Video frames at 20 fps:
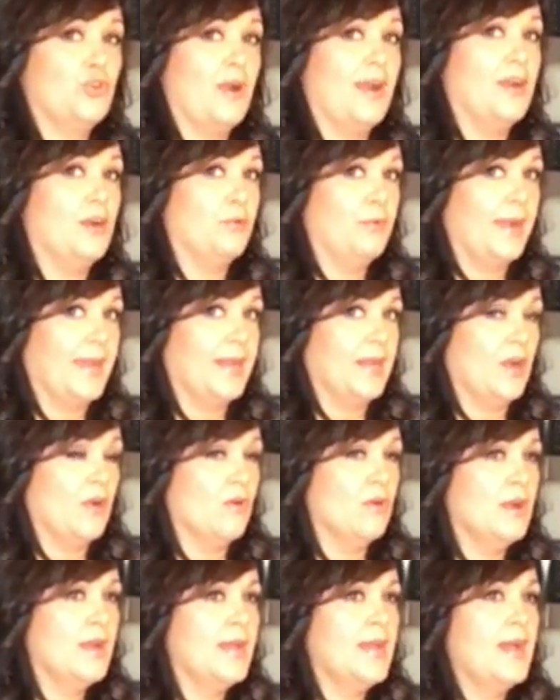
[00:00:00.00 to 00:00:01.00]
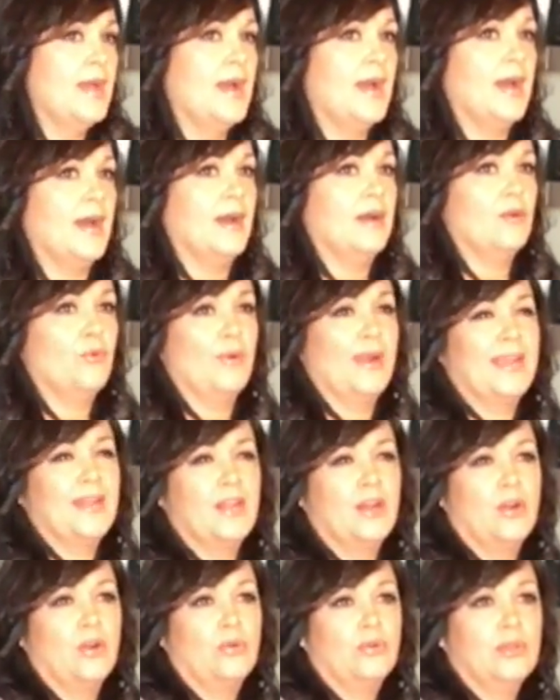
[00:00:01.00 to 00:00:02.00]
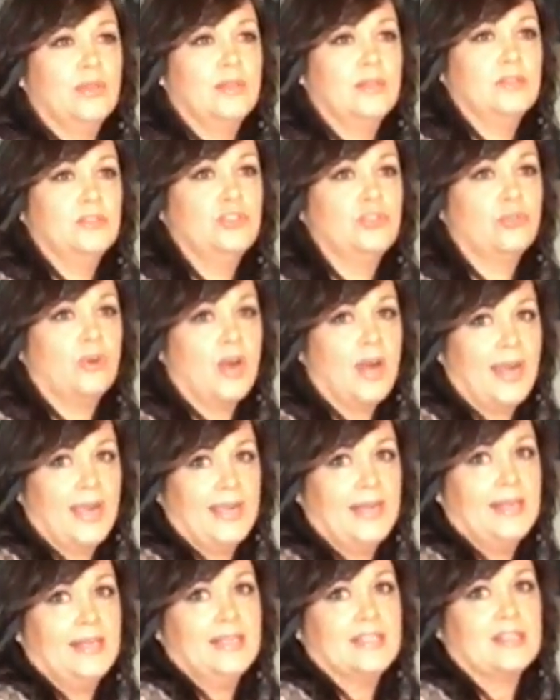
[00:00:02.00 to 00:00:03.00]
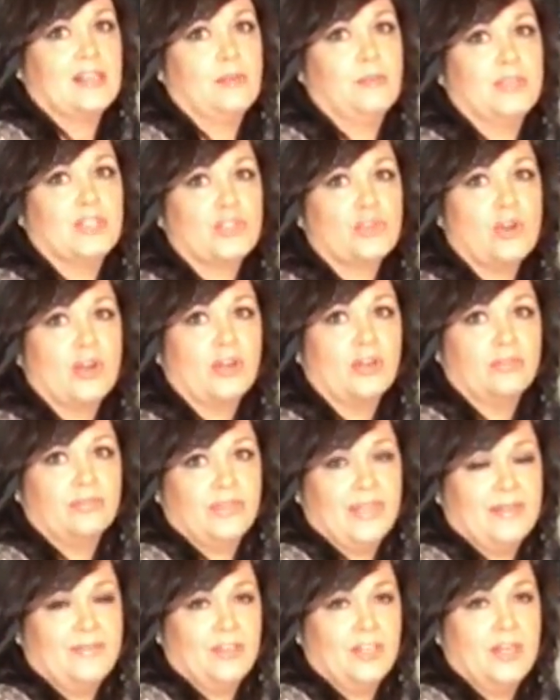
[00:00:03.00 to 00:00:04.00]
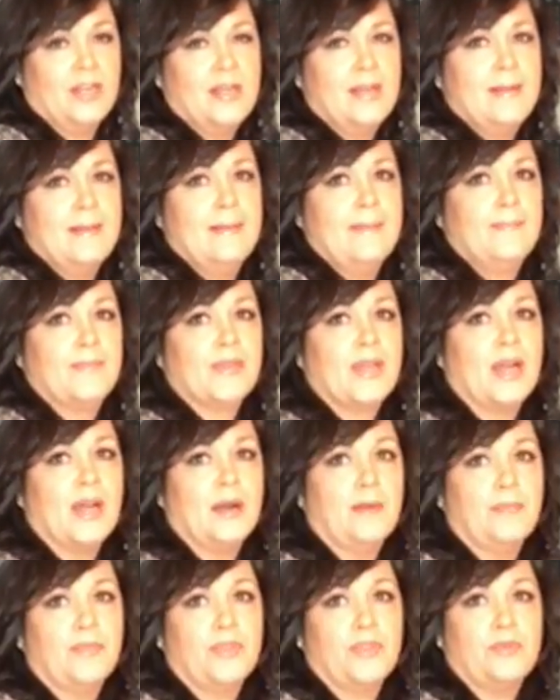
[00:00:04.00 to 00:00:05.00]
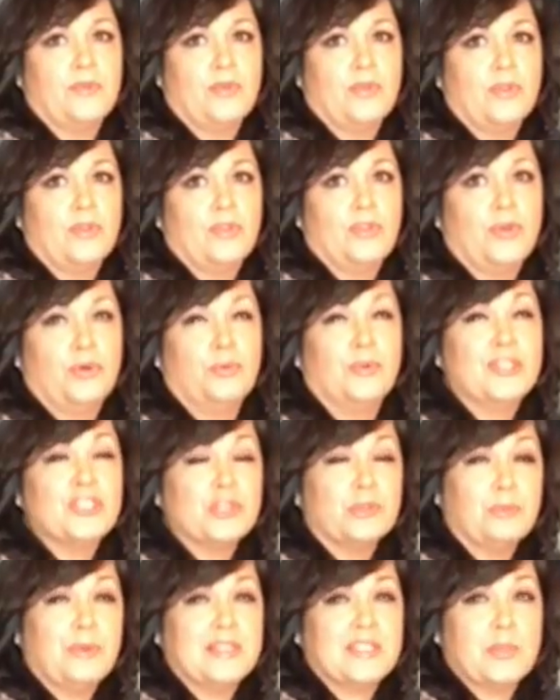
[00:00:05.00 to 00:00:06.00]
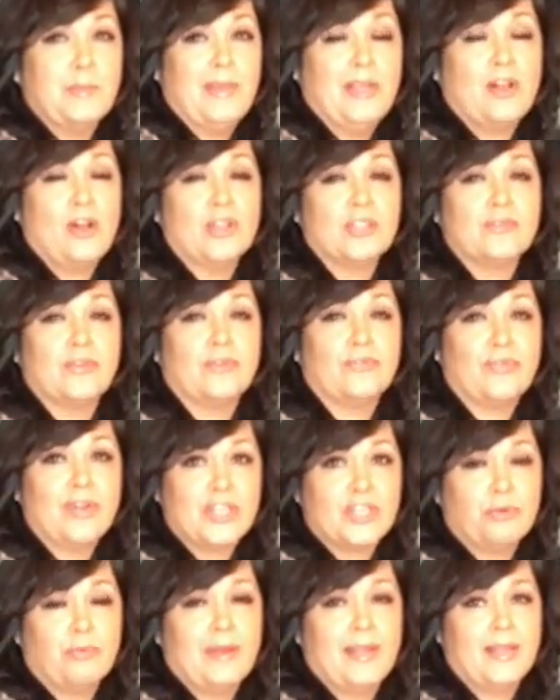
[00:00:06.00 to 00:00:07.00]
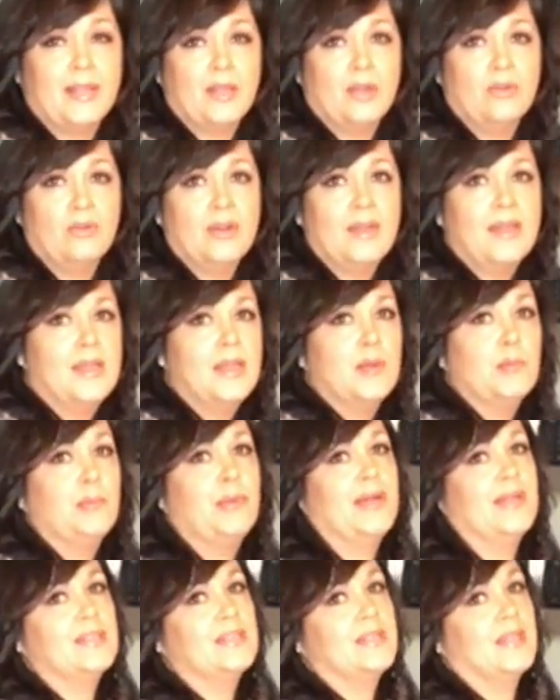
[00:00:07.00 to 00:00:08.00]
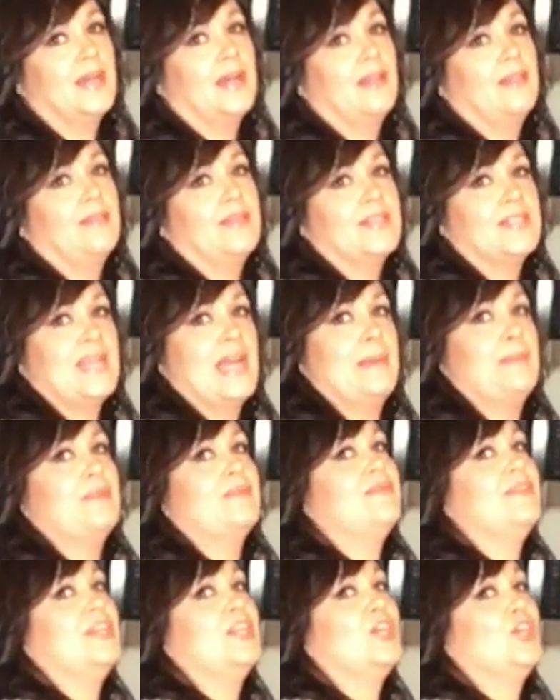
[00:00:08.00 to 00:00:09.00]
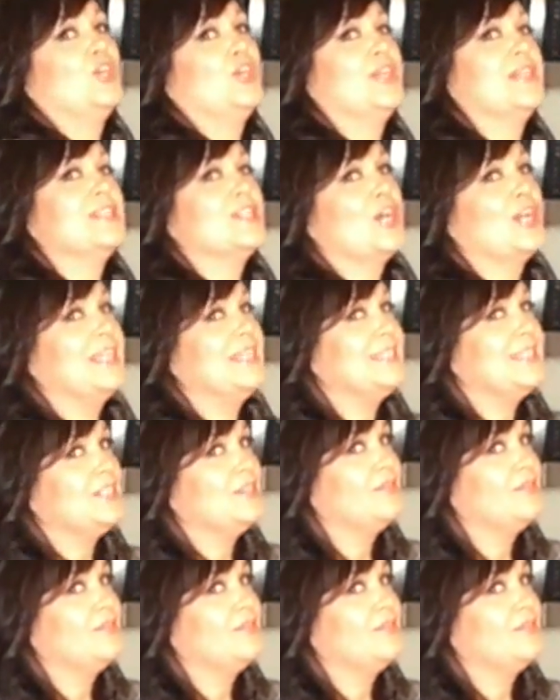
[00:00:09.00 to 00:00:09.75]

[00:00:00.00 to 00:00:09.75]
dried oregano. Oregano dried is a little bit stronger flavor. The original recipe calls for fresh oregano, but this time of year it's not easy